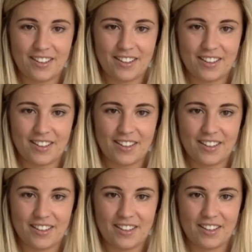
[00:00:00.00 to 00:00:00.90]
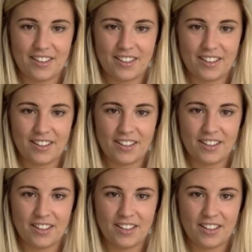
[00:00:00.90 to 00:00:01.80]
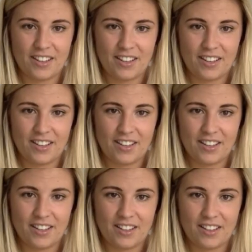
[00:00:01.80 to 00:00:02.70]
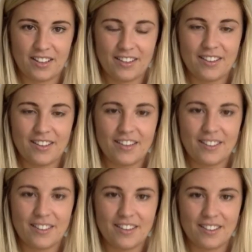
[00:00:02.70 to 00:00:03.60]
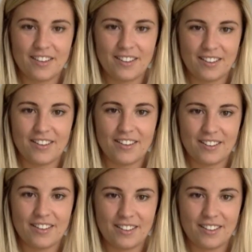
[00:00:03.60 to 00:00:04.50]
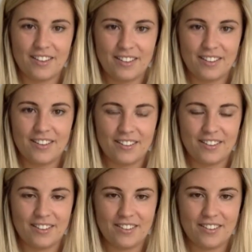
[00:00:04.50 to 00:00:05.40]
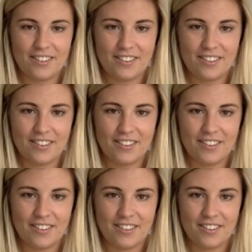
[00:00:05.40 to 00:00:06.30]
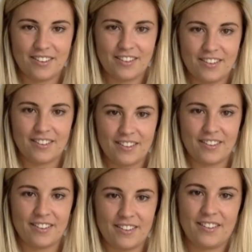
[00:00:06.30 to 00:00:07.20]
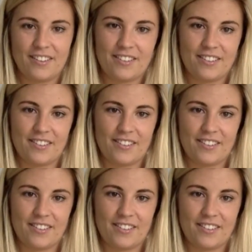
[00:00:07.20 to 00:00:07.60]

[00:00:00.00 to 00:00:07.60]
(silent)